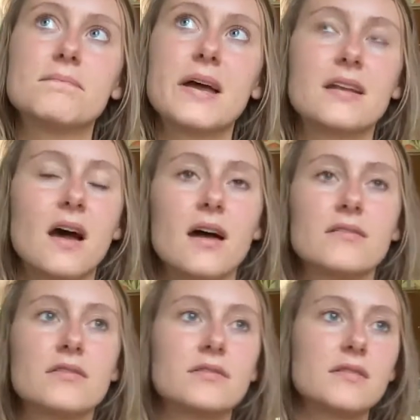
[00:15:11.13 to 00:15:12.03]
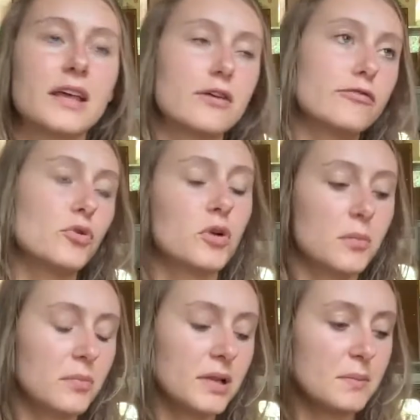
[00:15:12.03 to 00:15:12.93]
not like a full
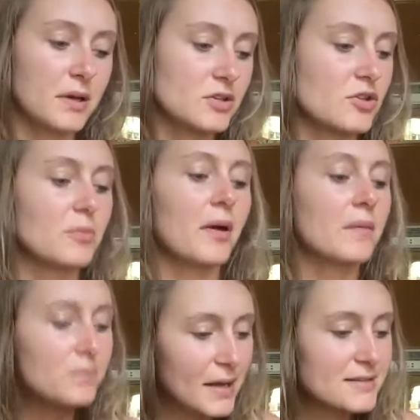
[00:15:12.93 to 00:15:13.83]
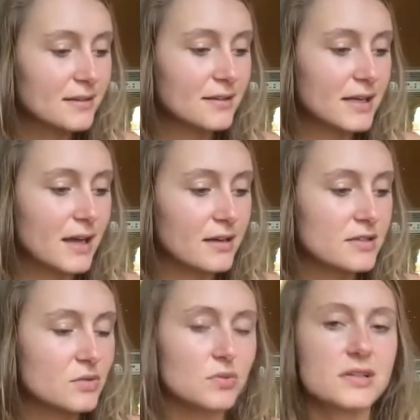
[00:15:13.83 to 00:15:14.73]
complete picture. But basically I
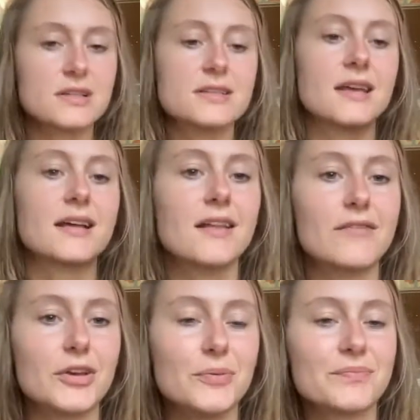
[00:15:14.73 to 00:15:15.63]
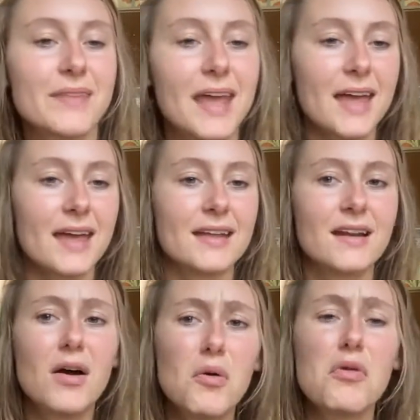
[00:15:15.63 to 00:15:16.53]
just wanted to say I love you.
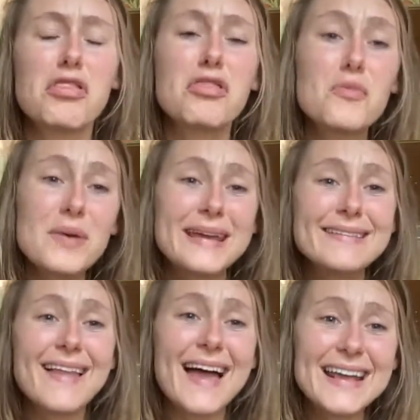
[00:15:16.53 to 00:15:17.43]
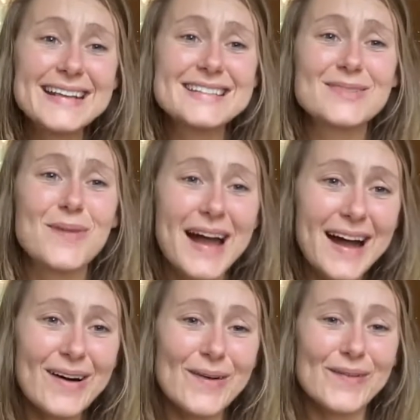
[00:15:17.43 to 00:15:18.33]
And 3 likes.
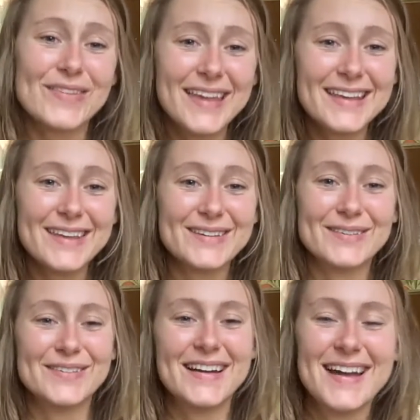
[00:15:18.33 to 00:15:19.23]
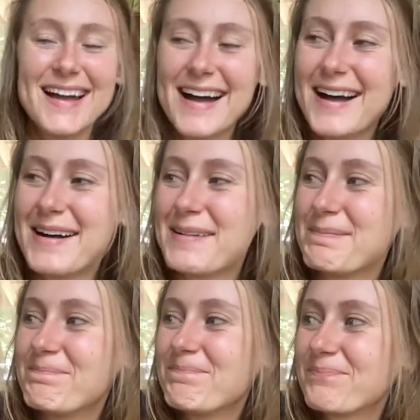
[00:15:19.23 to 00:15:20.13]
Wow, thank you.
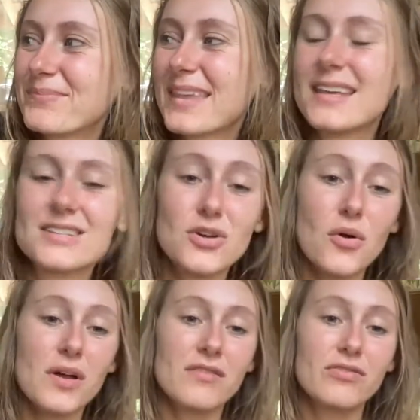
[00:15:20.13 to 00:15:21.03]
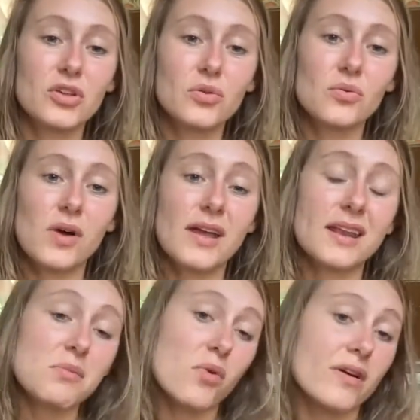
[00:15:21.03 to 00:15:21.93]
So if you want
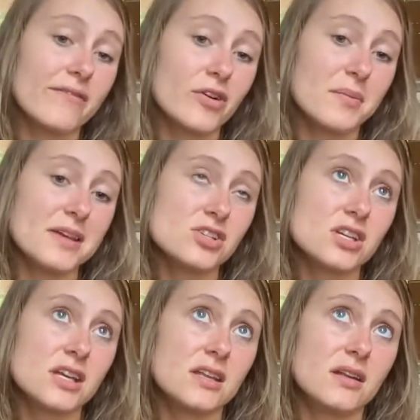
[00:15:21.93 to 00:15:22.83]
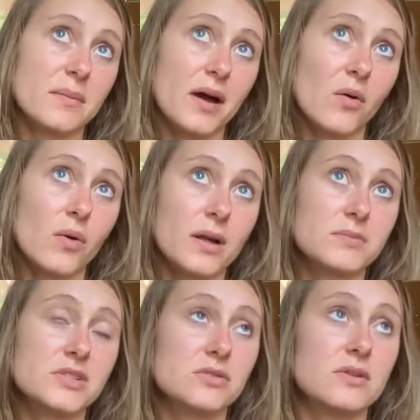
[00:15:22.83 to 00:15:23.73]
any more information about what
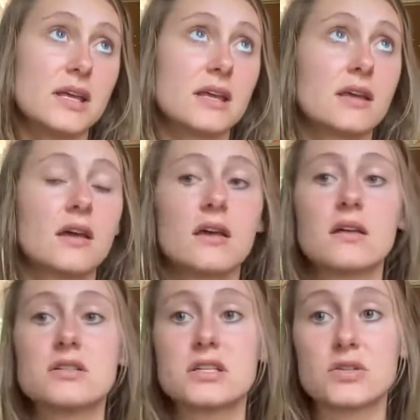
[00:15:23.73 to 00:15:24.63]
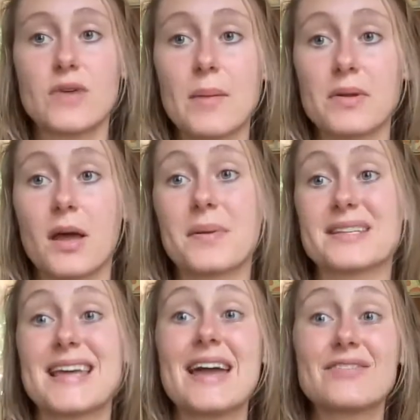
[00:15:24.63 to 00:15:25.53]
I'm doing, just to wrap it up,
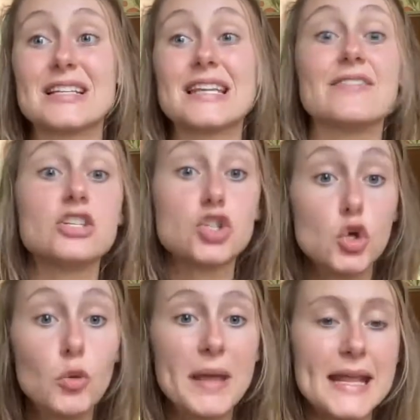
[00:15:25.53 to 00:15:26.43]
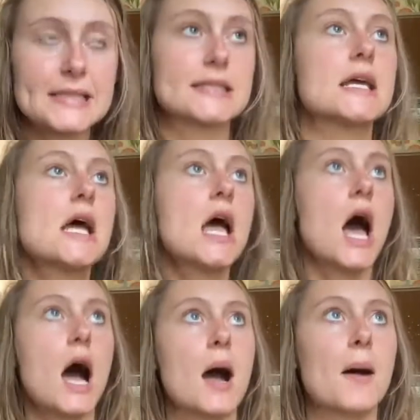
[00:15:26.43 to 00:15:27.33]
because I have to leave in 2 minutes,
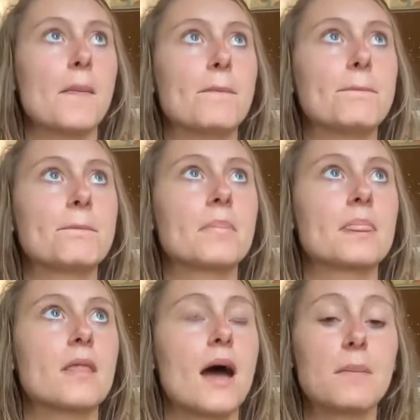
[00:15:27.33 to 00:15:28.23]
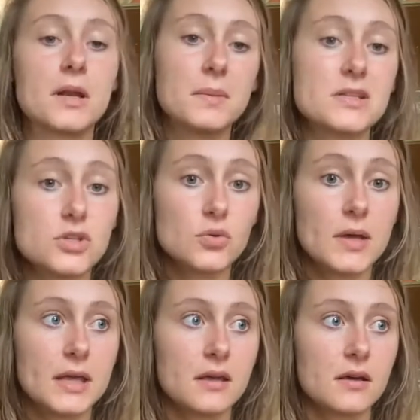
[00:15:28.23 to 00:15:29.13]
I'm going to be
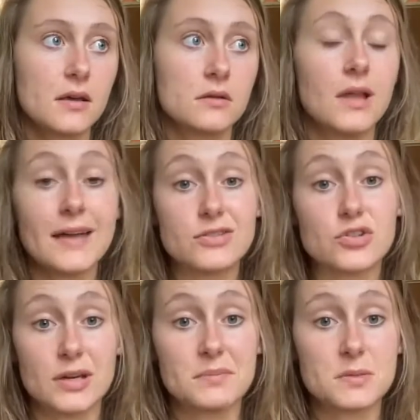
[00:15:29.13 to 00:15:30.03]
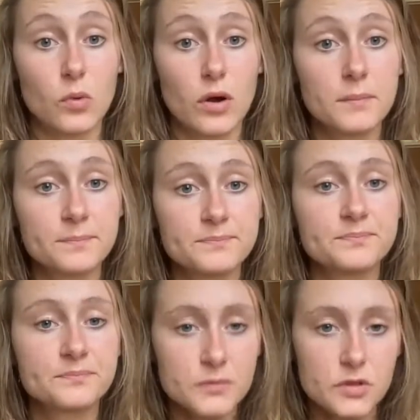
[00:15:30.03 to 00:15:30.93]
doing live streams more.
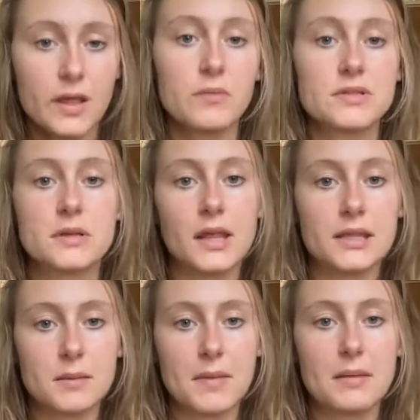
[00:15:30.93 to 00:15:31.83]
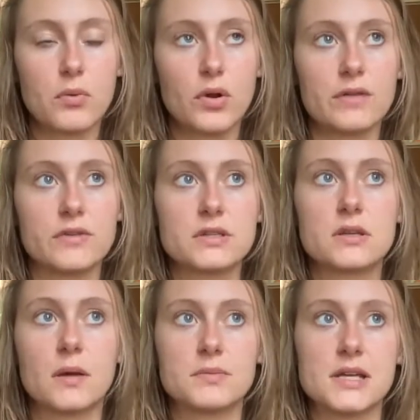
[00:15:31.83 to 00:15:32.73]
So that was the main point of
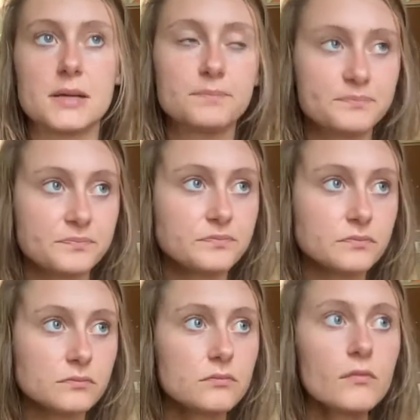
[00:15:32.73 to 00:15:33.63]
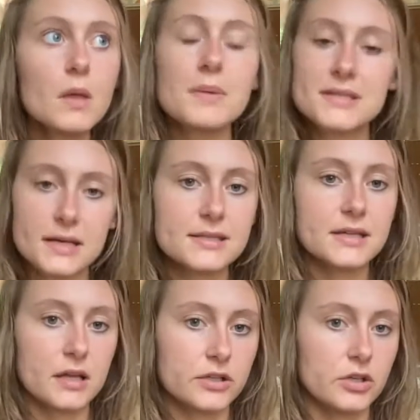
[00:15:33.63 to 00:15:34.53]
this update, besides
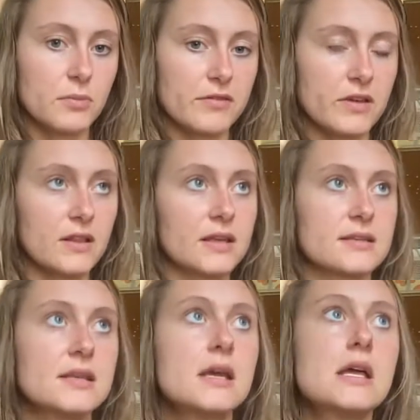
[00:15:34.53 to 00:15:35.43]
telling you my feelings.